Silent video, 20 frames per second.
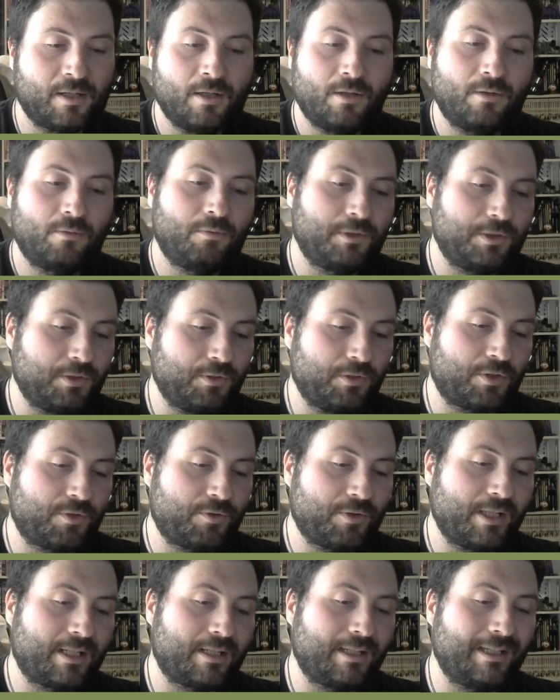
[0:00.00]
will do the
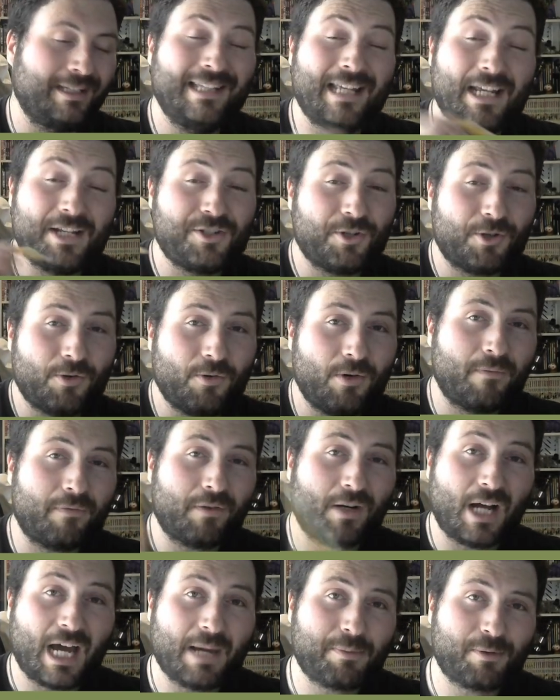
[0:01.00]
trick. Unless you're going
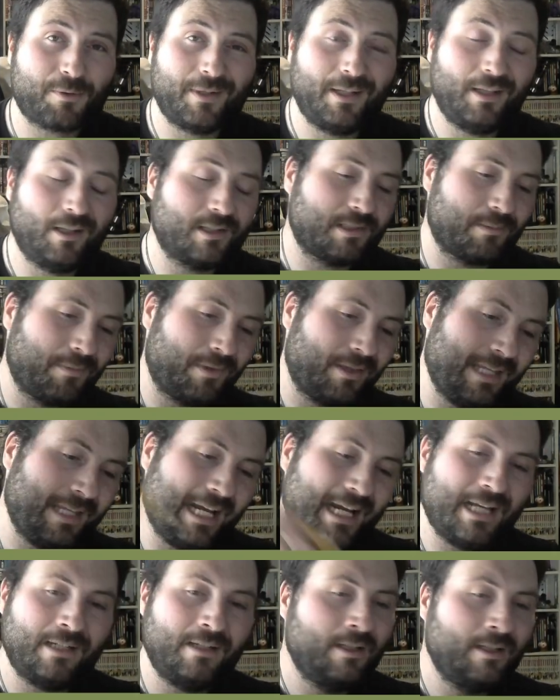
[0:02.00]
for hyper-realism,
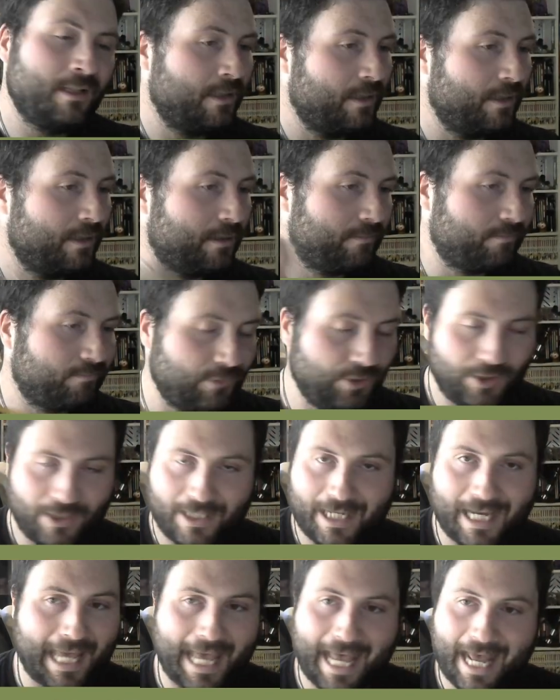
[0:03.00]
then you
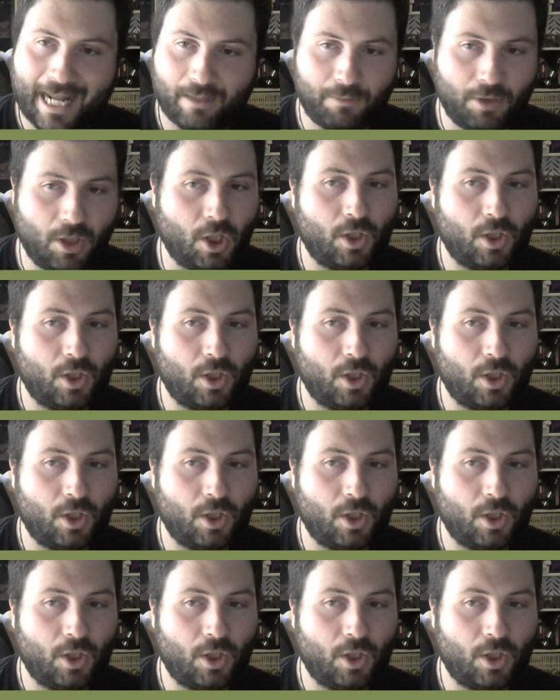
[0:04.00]
gotta add them all.